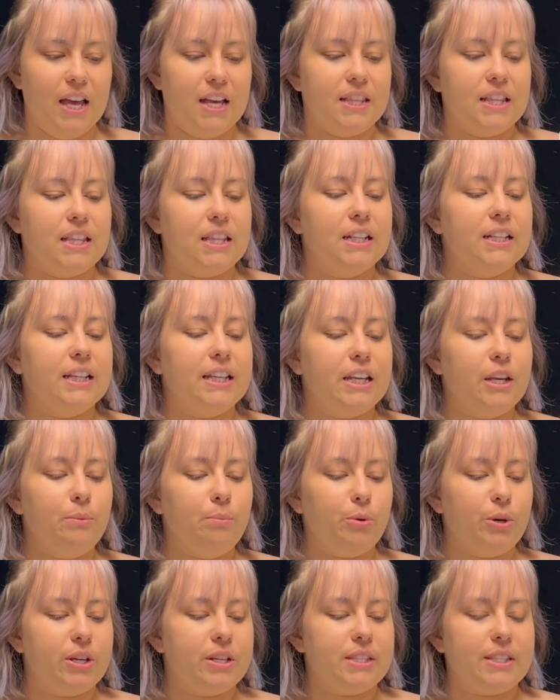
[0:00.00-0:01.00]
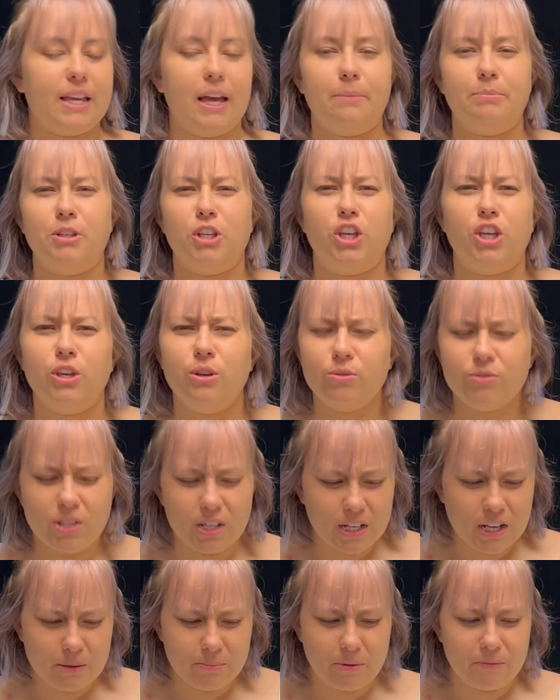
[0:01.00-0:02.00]
Then the leading priests kept accusing
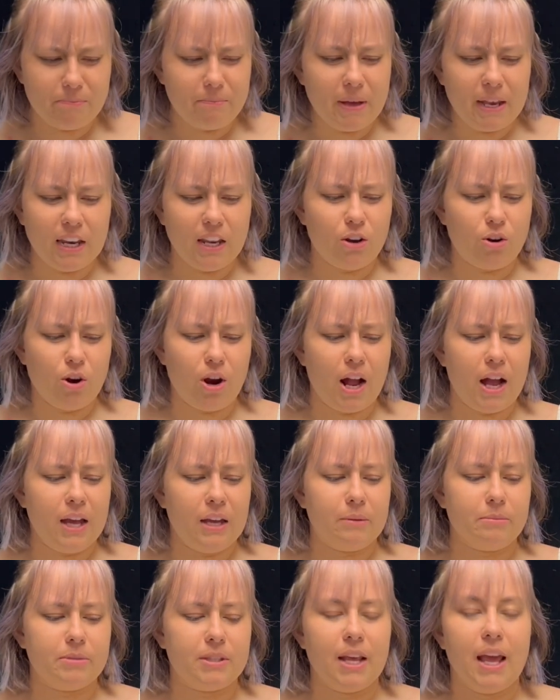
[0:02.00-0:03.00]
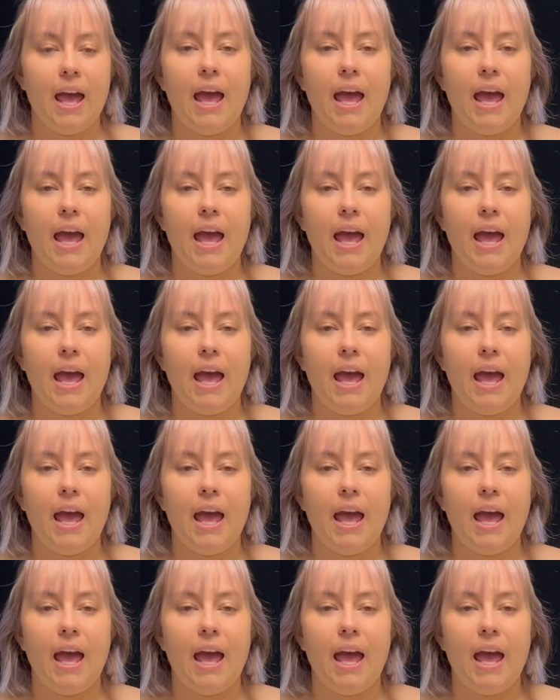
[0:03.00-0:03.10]
him of many crimes.